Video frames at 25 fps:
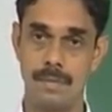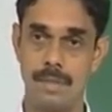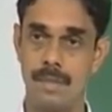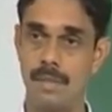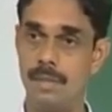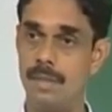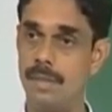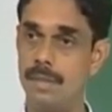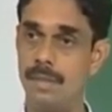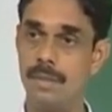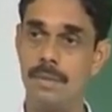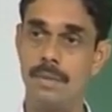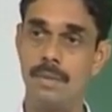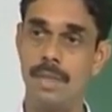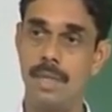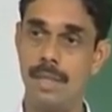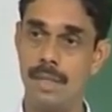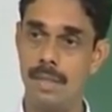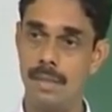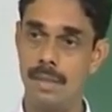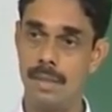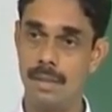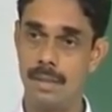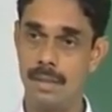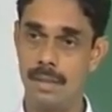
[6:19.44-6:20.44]
Is this okay?
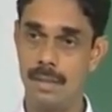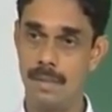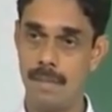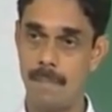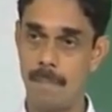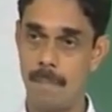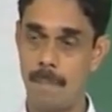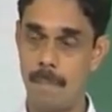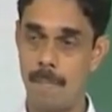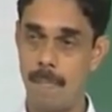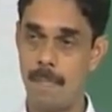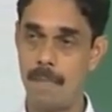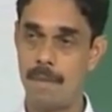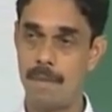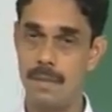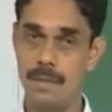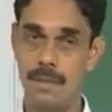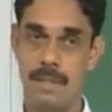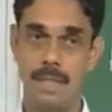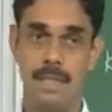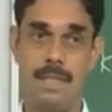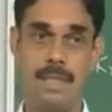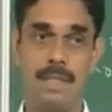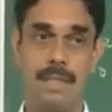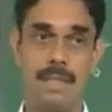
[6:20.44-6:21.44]

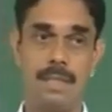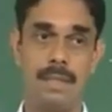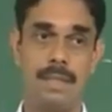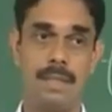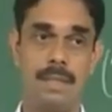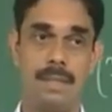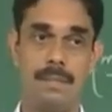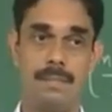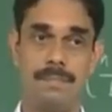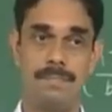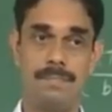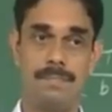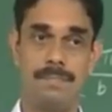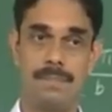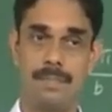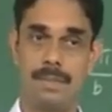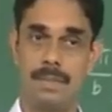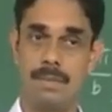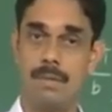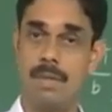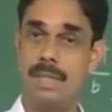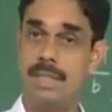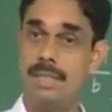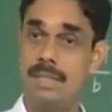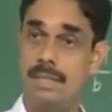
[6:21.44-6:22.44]
Any uh,
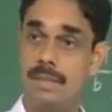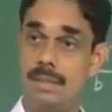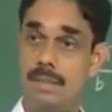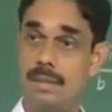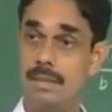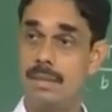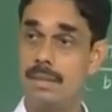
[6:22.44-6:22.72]
questions?